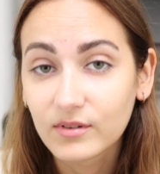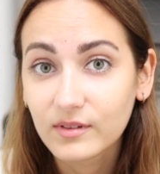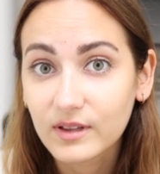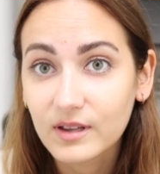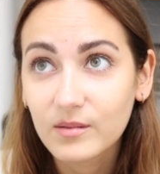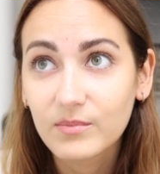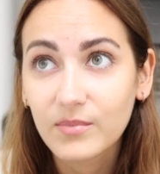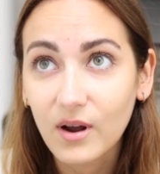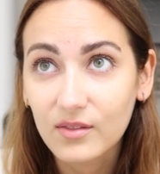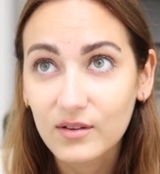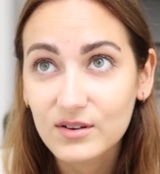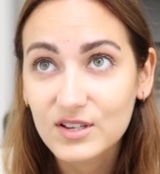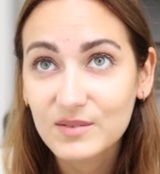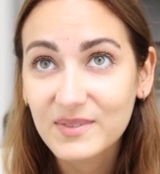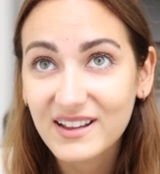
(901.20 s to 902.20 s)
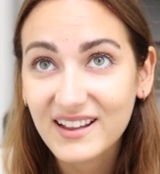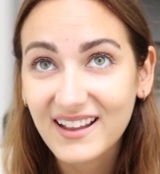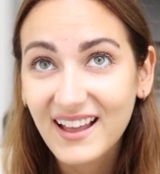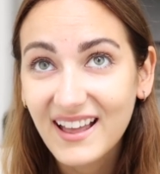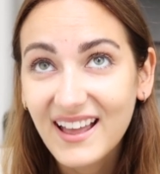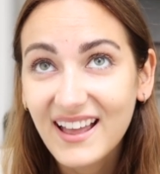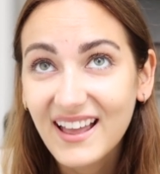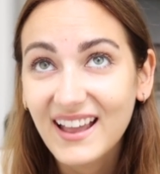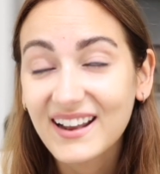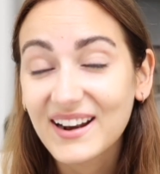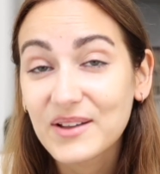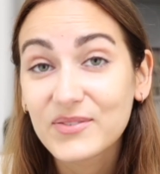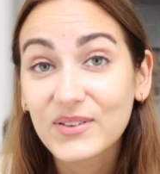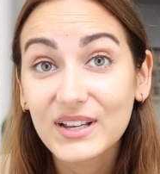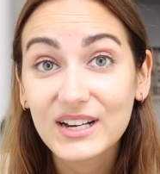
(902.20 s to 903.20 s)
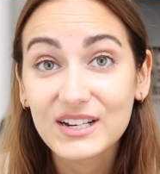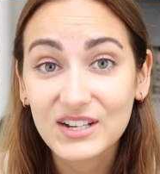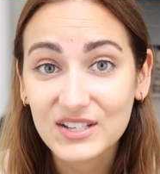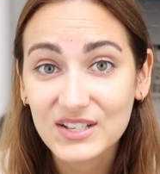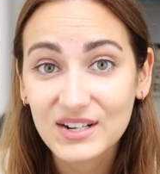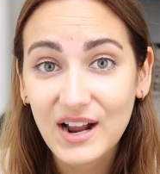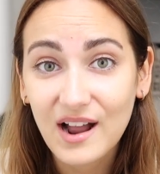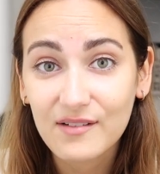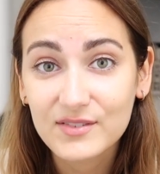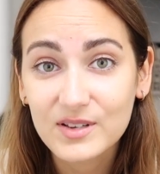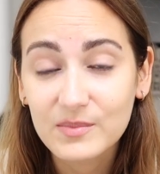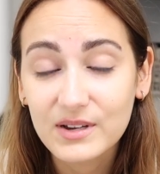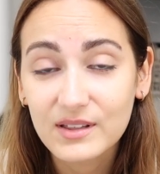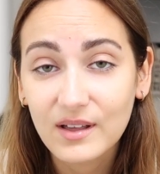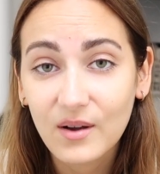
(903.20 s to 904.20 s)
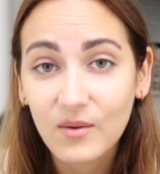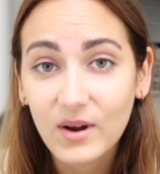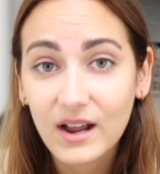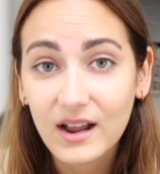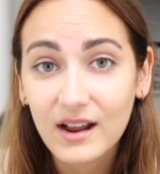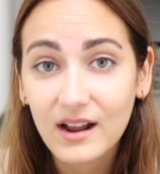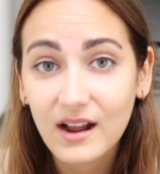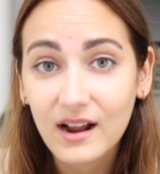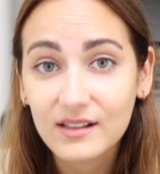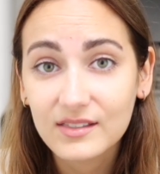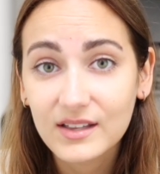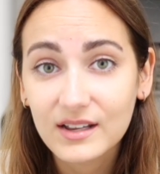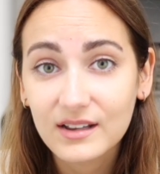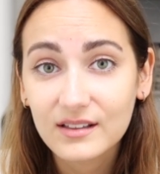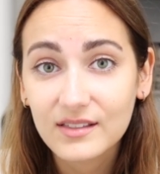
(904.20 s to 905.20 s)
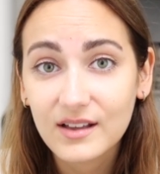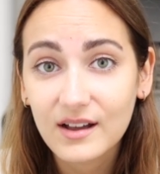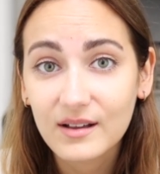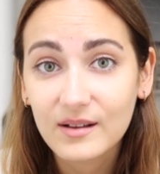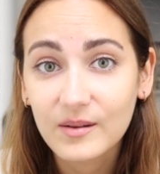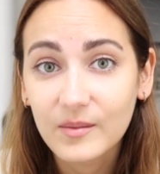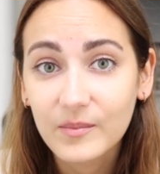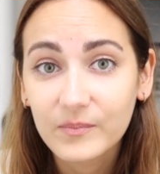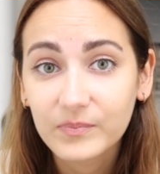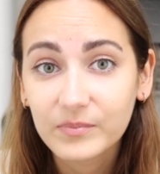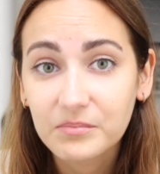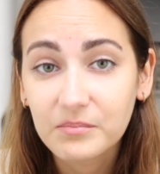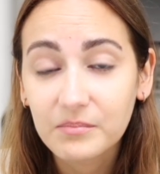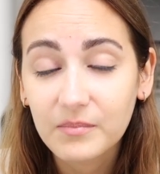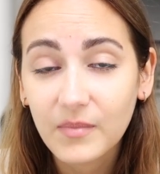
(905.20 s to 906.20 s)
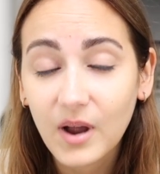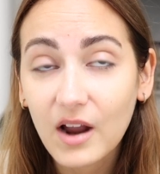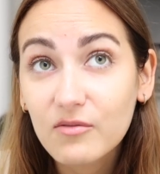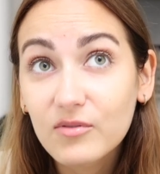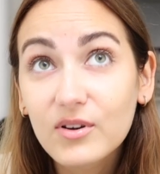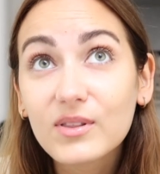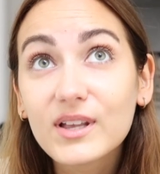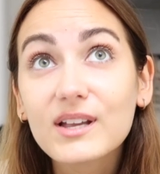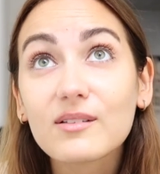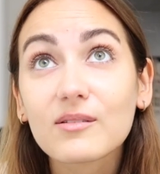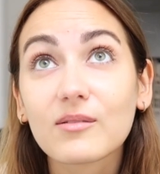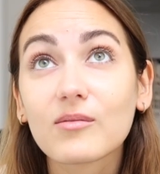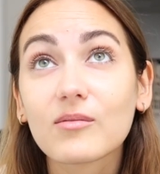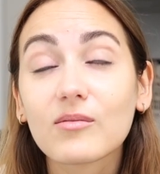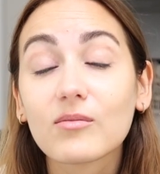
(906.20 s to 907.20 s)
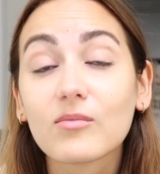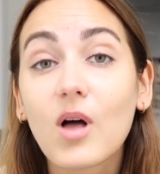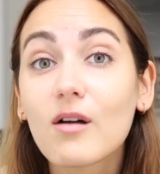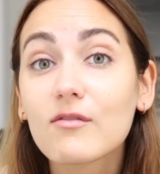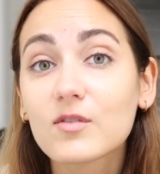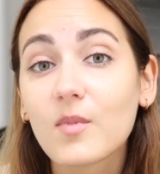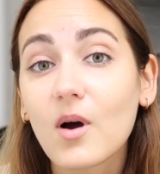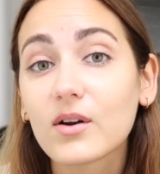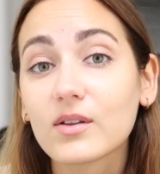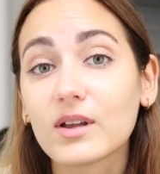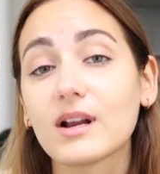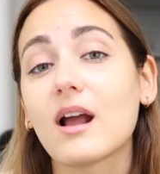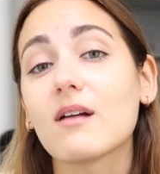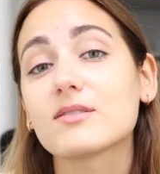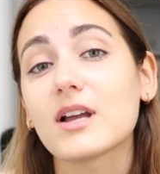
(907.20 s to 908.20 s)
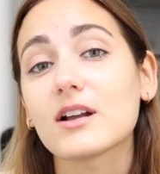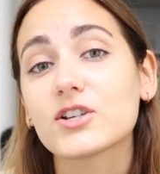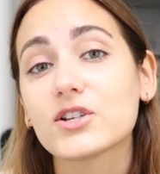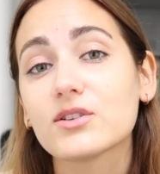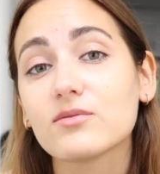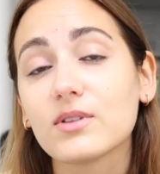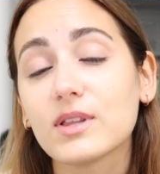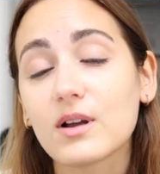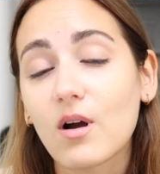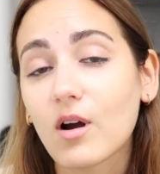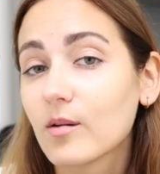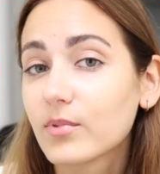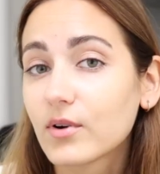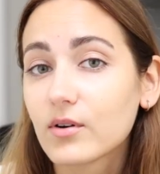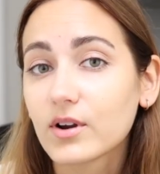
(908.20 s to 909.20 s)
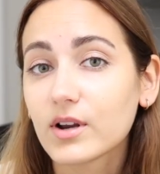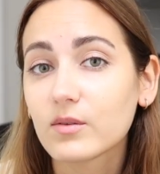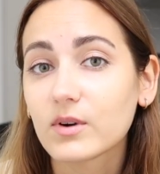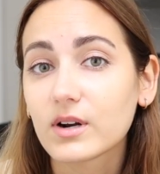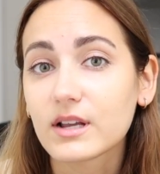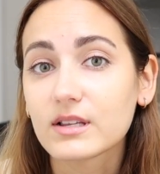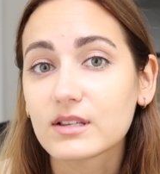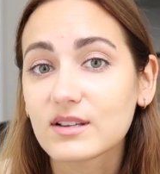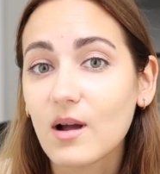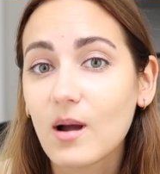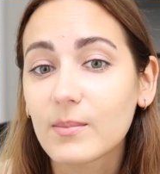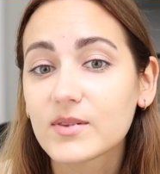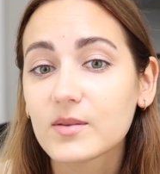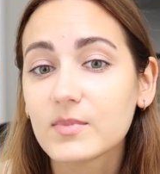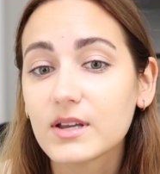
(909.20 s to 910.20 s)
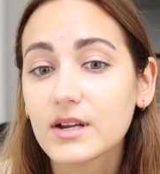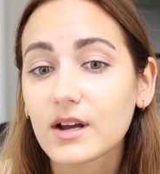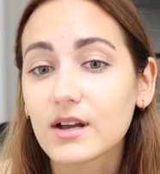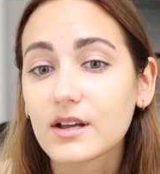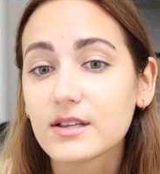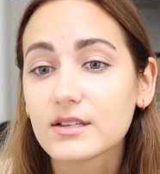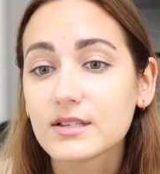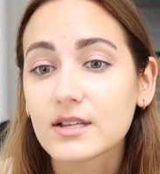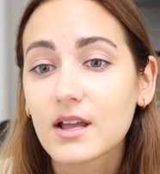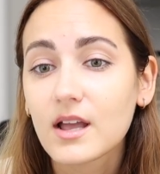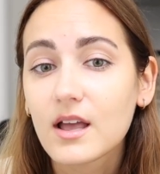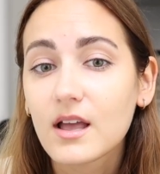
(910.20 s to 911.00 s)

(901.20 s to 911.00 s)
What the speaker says: really bothers me, and I feel like it doesn't have to be that way. I think that I really loved modeling. I was actually really heartbroken when I stopped because